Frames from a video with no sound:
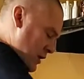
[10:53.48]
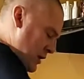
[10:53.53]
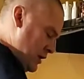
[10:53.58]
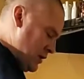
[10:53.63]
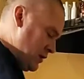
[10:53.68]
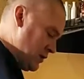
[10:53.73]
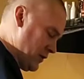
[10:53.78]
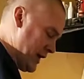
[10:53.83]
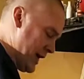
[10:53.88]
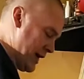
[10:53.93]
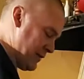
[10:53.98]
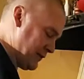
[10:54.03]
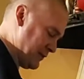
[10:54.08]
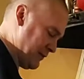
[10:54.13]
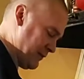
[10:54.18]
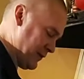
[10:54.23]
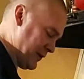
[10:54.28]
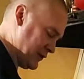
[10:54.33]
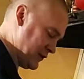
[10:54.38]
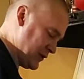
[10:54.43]
Do they have some
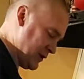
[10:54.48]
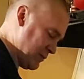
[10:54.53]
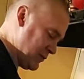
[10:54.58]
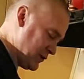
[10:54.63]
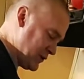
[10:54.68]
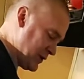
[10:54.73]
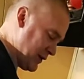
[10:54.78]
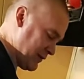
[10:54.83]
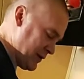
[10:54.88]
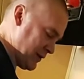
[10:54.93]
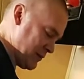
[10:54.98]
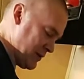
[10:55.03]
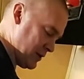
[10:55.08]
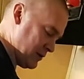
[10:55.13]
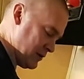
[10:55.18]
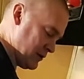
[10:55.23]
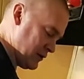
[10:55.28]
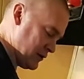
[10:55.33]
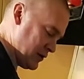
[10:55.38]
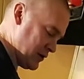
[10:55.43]
fun summer stuff coming out
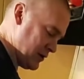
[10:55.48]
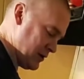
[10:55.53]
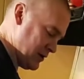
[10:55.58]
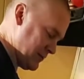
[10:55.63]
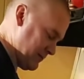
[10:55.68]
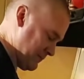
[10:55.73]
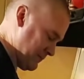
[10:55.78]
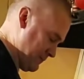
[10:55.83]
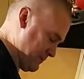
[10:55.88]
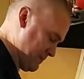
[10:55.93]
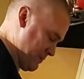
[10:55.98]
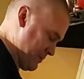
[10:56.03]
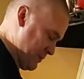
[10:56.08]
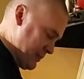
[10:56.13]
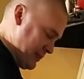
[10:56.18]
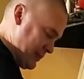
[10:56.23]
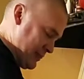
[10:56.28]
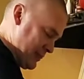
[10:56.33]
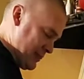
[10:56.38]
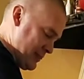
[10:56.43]
this year? They
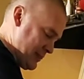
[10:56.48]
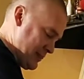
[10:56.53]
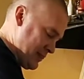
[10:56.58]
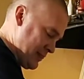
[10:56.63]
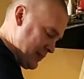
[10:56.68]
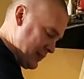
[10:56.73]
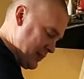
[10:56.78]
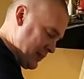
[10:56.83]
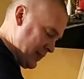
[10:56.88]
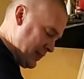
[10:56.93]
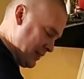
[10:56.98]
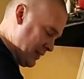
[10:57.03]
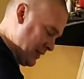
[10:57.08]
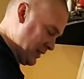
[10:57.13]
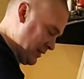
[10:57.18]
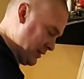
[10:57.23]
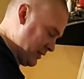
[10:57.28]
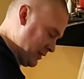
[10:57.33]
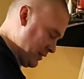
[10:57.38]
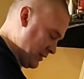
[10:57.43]
usually do. They
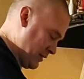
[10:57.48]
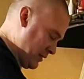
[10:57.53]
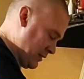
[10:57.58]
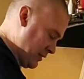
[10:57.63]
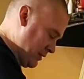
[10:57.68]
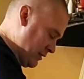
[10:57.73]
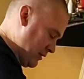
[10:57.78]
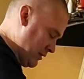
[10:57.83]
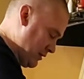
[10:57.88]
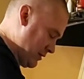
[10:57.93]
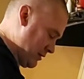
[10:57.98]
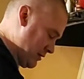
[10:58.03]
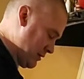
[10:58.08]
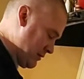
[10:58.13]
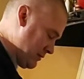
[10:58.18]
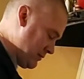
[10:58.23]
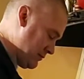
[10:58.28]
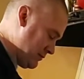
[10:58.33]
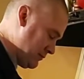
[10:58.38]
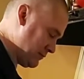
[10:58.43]
haven't announced it
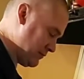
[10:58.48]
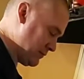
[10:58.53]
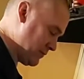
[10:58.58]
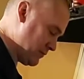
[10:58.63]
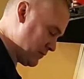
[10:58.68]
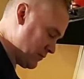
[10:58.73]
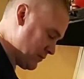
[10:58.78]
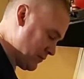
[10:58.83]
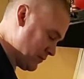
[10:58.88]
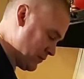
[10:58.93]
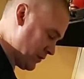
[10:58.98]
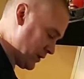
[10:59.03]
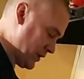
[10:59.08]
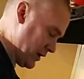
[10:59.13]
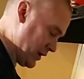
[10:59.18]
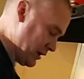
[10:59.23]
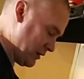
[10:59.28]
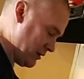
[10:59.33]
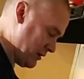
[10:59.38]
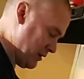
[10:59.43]
yet. Usually will
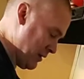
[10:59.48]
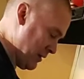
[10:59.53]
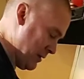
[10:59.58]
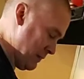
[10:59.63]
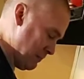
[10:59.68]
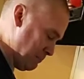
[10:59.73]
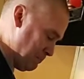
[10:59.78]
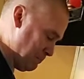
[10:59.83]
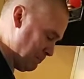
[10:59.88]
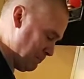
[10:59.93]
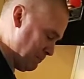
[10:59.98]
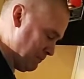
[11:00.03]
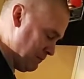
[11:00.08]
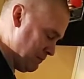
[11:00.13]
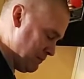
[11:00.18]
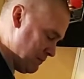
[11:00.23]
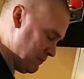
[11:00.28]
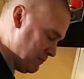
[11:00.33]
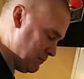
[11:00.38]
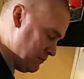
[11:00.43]
be announced in like
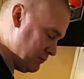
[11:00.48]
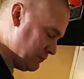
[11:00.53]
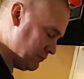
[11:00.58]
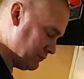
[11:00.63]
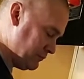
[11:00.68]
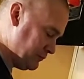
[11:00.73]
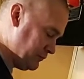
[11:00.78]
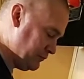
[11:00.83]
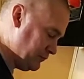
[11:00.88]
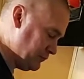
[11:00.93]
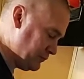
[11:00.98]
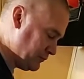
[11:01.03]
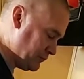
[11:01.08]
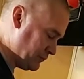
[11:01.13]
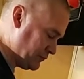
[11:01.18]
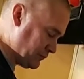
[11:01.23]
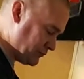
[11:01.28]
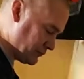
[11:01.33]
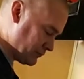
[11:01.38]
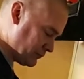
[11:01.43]
June.
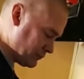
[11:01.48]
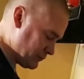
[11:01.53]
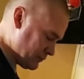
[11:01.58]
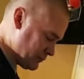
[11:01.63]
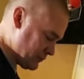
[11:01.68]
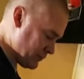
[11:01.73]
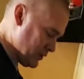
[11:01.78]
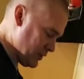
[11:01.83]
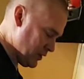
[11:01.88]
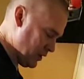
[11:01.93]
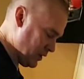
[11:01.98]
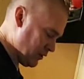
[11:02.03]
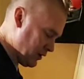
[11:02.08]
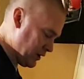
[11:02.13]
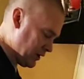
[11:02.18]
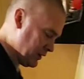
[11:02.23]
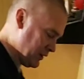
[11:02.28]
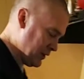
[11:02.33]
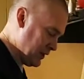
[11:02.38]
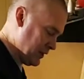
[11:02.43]
I want to
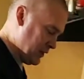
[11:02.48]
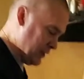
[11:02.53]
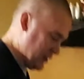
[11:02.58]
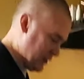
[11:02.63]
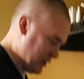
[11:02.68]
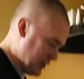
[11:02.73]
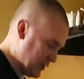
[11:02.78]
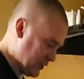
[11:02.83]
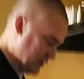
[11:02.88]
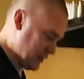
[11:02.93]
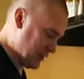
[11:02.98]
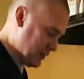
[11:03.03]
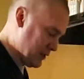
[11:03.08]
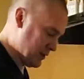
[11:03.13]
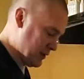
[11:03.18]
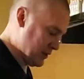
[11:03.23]
say May or June.